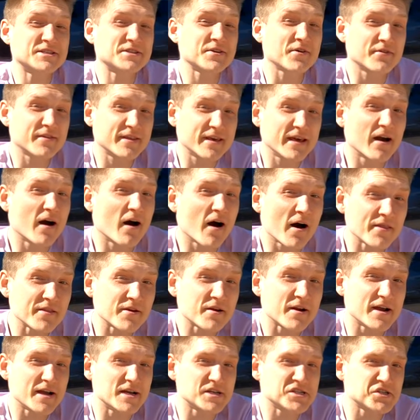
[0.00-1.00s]
So the
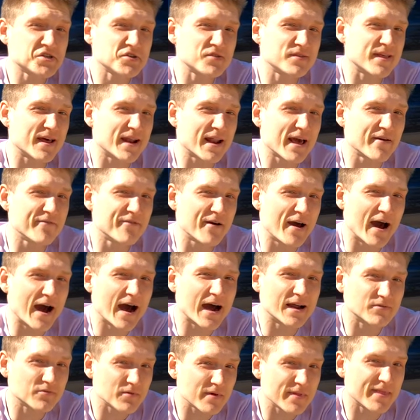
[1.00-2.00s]
other issue that I've
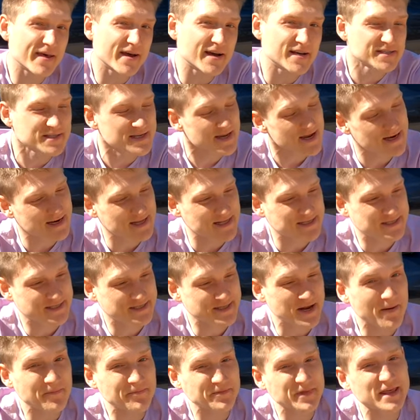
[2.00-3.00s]
had with this, and it's
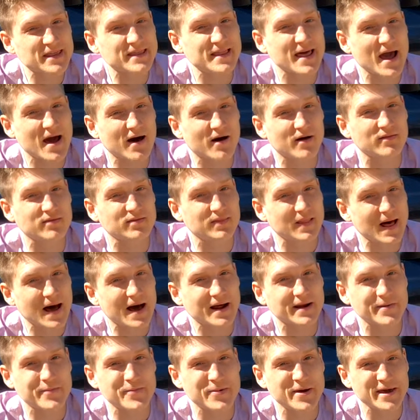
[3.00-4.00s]
something that a
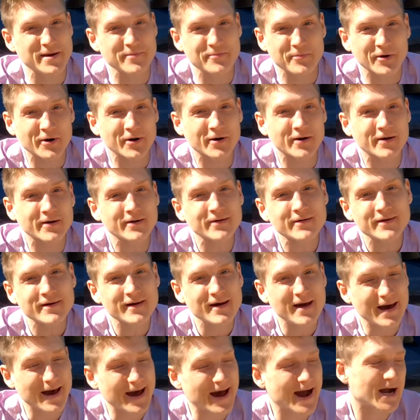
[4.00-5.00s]
lot of people
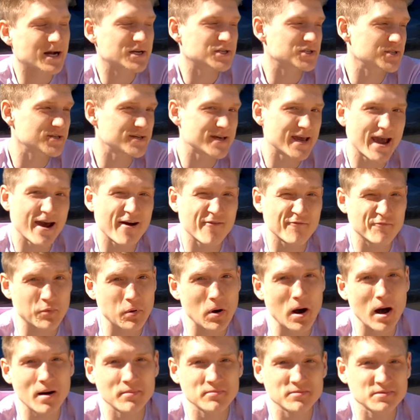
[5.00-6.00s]
actually have
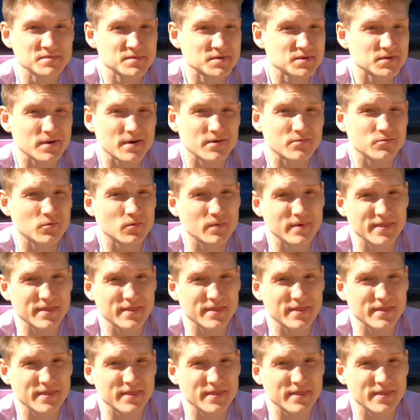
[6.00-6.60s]
problems with,